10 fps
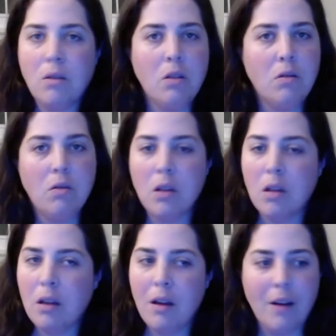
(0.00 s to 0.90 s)

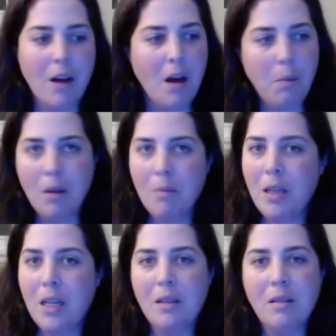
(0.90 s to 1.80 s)
took a couple of
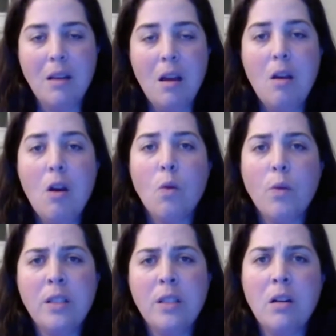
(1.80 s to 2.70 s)
minutes,
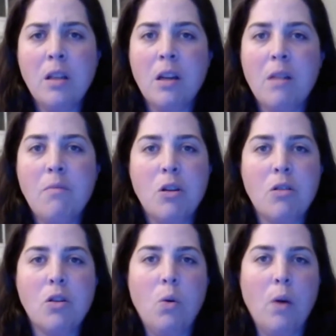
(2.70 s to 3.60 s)
restarted the computer
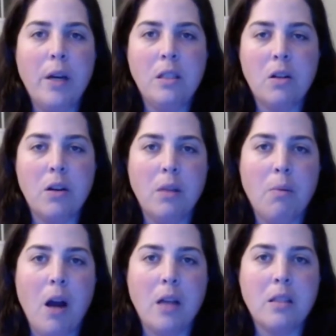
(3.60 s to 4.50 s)
twice during the
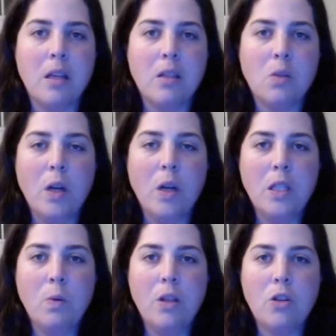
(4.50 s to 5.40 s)
process. Once
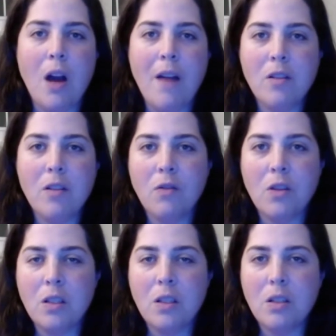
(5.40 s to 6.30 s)
when the drivers first
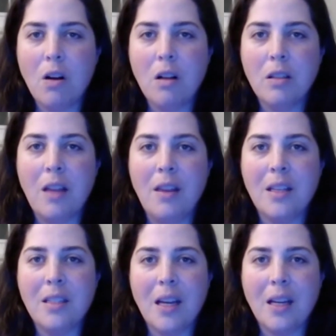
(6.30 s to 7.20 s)
installed, and then a
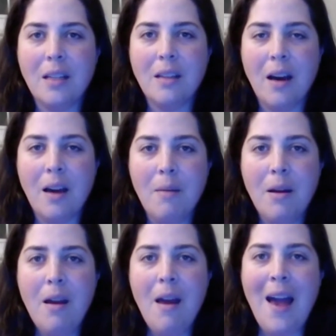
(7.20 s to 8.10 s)
second time
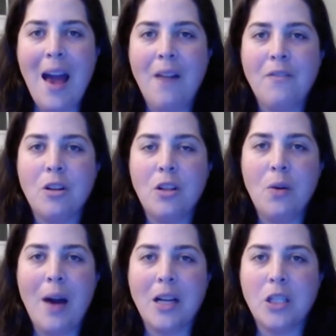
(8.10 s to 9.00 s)
after you
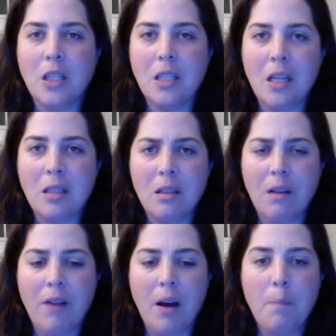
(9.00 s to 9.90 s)
actually set stuff up.